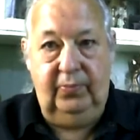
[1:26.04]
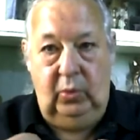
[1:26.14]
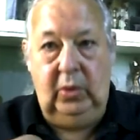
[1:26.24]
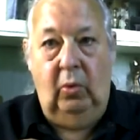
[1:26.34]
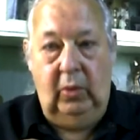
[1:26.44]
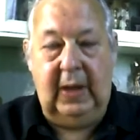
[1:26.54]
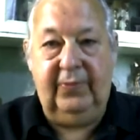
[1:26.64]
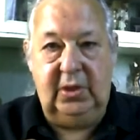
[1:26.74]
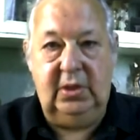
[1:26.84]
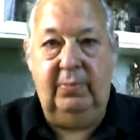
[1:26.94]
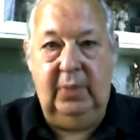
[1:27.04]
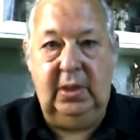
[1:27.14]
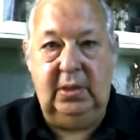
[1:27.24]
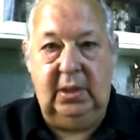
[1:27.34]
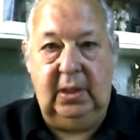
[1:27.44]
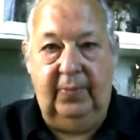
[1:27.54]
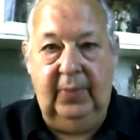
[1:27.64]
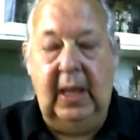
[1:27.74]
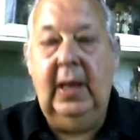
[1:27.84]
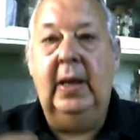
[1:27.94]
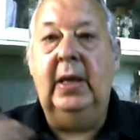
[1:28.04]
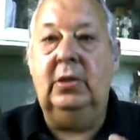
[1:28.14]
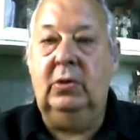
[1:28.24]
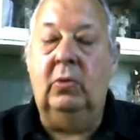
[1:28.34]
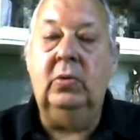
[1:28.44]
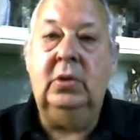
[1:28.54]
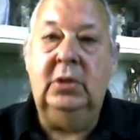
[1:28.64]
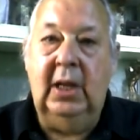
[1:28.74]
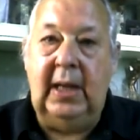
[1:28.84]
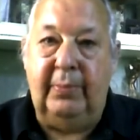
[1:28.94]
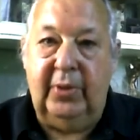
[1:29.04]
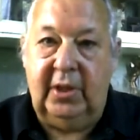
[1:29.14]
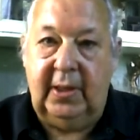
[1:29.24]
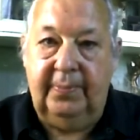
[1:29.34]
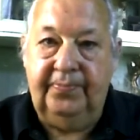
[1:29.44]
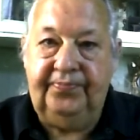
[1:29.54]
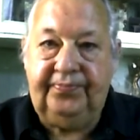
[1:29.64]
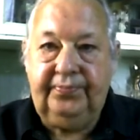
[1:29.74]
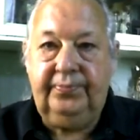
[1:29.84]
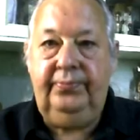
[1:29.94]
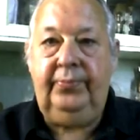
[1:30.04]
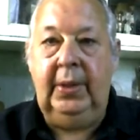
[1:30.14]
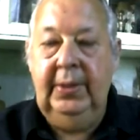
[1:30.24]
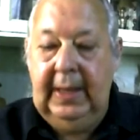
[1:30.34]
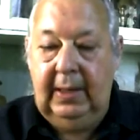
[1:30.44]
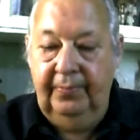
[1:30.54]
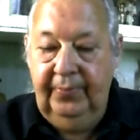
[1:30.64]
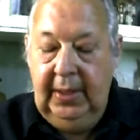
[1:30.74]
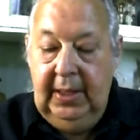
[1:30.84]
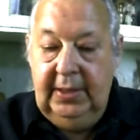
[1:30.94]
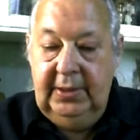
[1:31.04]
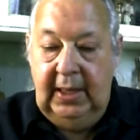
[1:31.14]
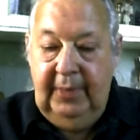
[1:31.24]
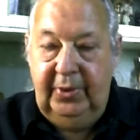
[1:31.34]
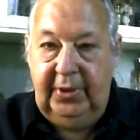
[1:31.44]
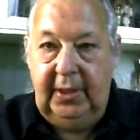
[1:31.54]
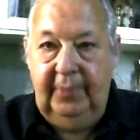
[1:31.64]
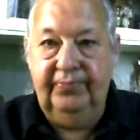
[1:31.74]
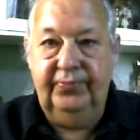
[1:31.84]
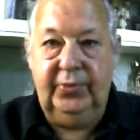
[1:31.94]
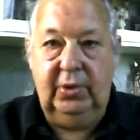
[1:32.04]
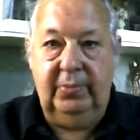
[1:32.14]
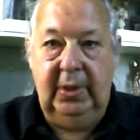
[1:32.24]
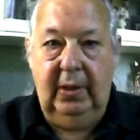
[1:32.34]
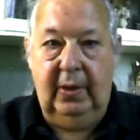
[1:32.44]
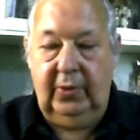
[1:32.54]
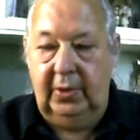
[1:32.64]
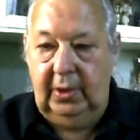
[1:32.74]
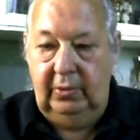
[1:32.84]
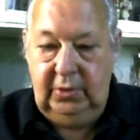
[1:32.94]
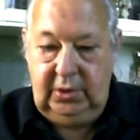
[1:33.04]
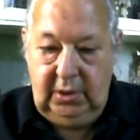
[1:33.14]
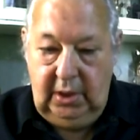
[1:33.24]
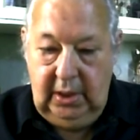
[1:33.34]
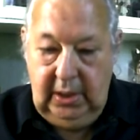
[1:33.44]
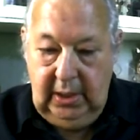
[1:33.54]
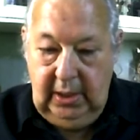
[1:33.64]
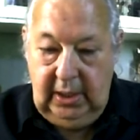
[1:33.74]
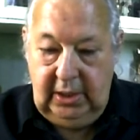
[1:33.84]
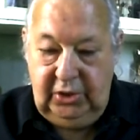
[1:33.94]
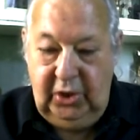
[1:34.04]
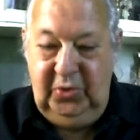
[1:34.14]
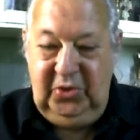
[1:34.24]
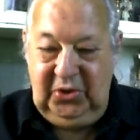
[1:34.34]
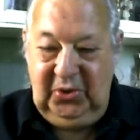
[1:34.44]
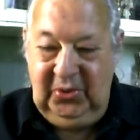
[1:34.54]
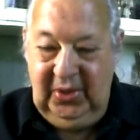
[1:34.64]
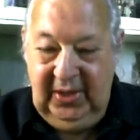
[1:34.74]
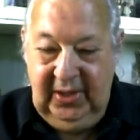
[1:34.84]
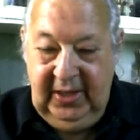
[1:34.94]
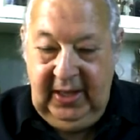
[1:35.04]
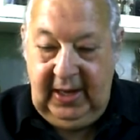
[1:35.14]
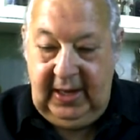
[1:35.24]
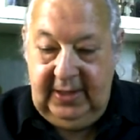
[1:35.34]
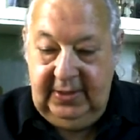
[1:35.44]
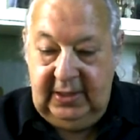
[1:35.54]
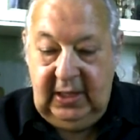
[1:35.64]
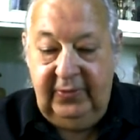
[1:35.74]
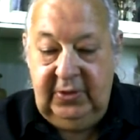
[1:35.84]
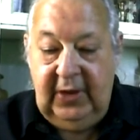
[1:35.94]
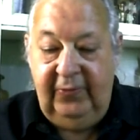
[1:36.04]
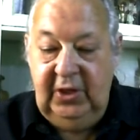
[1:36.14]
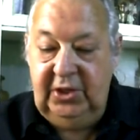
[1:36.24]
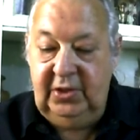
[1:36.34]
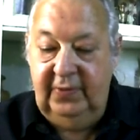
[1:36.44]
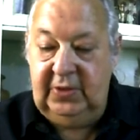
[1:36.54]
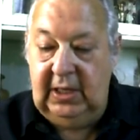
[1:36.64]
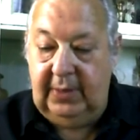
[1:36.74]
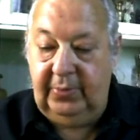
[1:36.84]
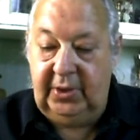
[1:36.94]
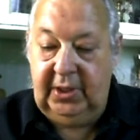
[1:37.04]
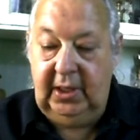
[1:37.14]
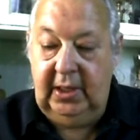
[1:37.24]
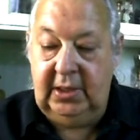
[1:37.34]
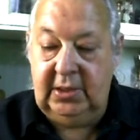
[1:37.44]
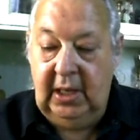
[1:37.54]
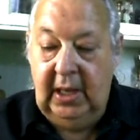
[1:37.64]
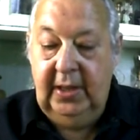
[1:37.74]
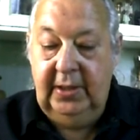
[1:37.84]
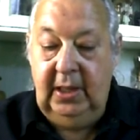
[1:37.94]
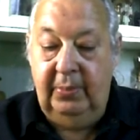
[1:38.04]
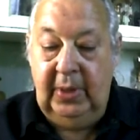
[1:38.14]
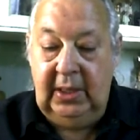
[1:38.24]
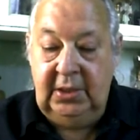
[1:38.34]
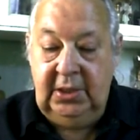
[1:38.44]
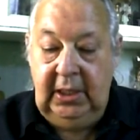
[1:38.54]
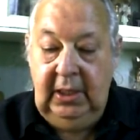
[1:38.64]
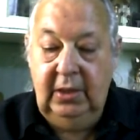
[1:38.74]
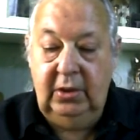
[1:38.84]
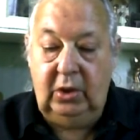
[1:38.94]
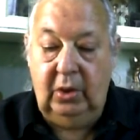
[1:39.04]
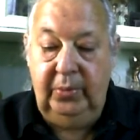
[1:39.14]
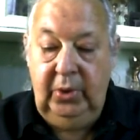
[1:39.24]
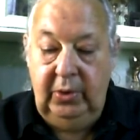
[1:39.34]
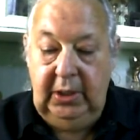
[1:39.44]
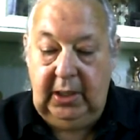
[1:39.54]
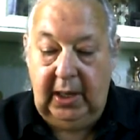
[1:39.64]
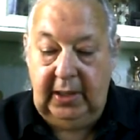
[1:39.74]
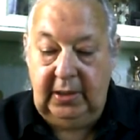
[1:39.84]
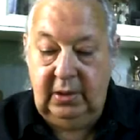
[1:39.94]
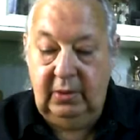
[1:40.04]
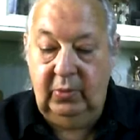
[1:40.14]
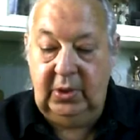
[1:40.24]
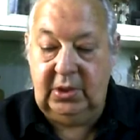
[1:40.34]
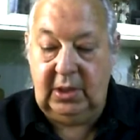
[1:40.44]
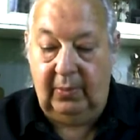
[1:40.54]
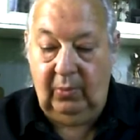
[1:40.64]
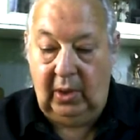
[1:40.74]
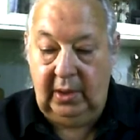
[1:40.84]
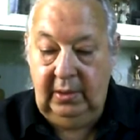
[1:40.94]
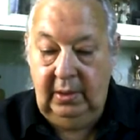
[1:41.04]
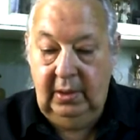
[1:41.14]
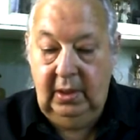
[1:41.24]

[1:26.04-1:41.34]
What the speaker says: We all have this ability. It's called telepathy. Now, telepathy, I've got notes as usual, and the definition of telepathy is the ability to communicate with someone